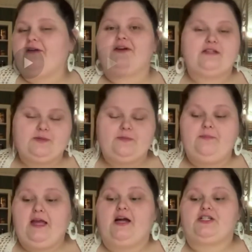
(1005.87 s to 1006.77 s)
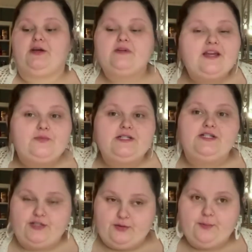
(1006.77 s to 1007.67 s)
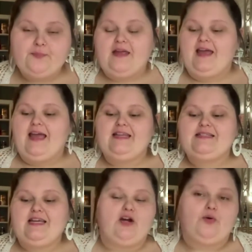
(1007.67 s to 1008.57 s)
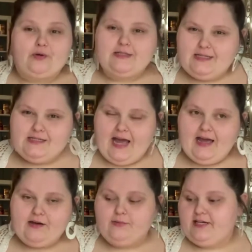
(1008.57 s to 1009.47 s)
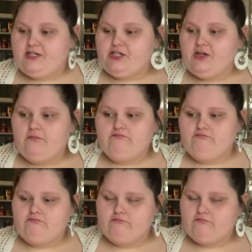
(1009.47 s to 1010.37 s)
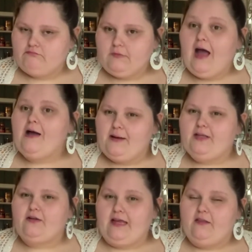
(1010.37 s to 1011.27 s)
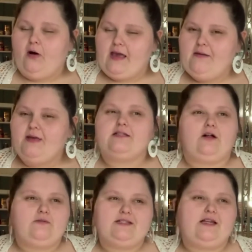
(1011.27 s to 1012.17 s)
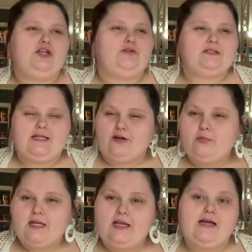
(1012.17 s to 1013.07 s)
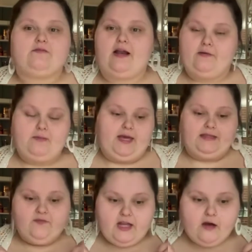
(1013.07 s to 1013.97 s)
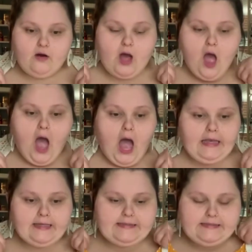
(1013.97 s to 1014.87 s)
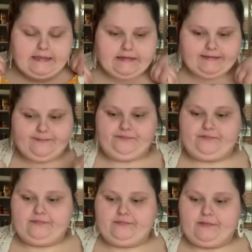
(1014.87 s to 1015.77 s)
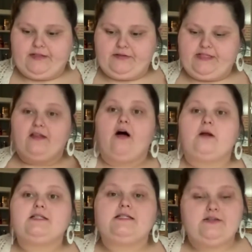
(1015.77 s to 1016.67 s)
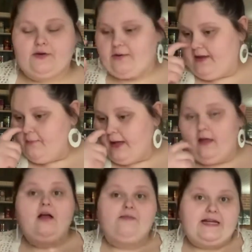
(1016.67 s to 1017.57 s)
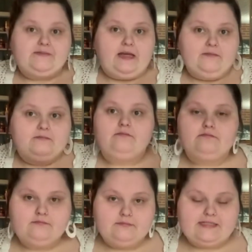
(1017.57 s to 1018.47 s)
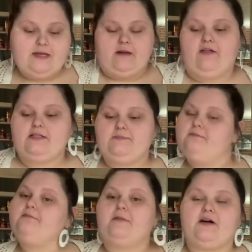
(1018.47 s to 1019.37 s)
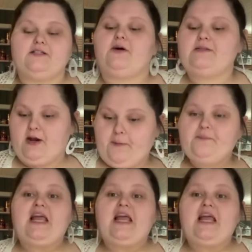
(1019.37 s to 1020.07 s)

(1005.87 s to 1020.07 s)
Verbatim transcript: I figured this would be actually a really good one to do. It is the quarantine tag, which I might be a little late on the ball game because all of a sudden, you know, states are opening as of right now, me making this video. And um, I don't understand the thought process and I don't agree with it, but that's me. That's me and my thoughts. My thoughts don't always matter.